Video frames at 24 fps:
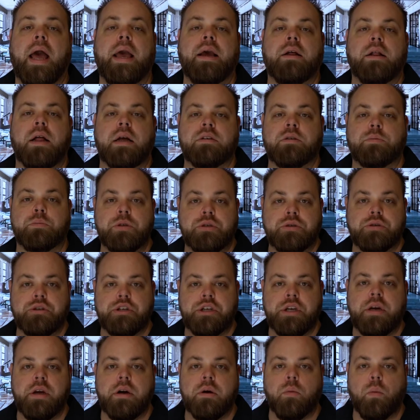Hey class, Mr.
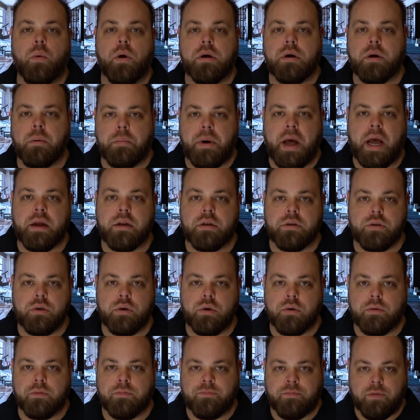G here. Welcome back to
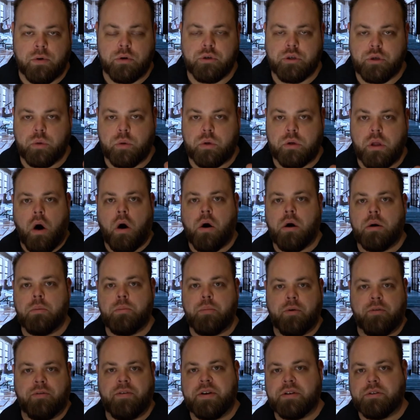your virtual art
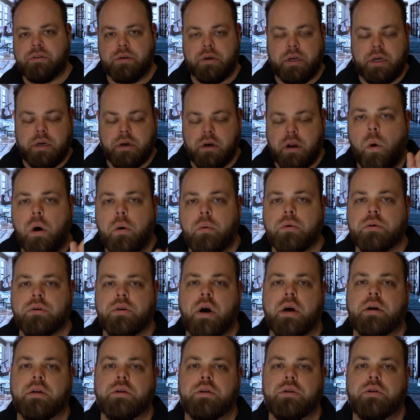professor here. What we're
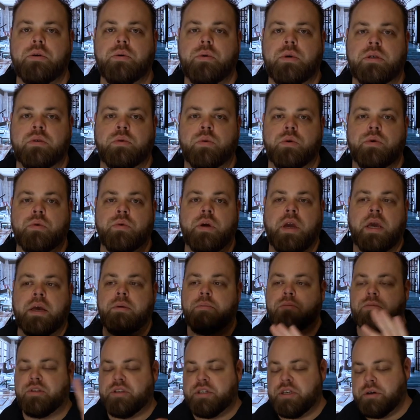trying to do is we're doing
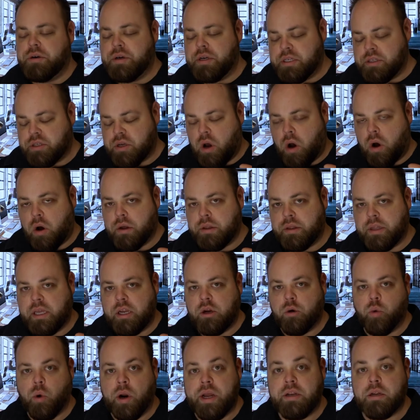a series on the
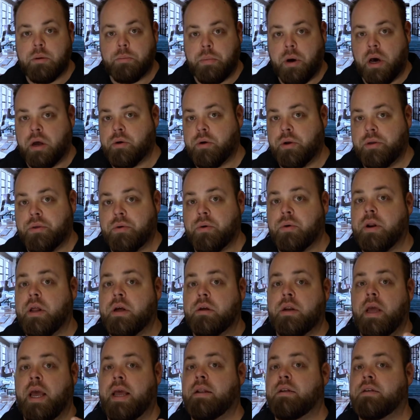Great Pottery
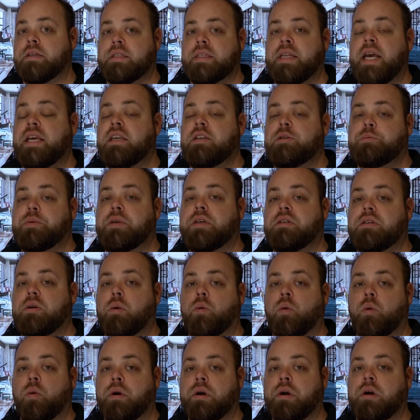Throwdown and today's piece that
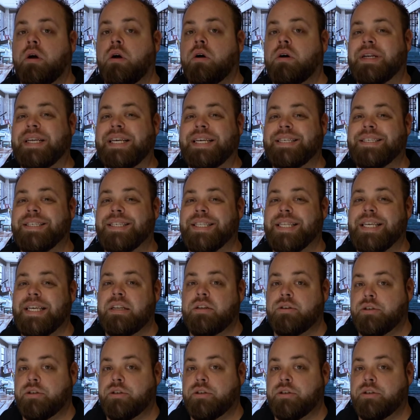we're working on is the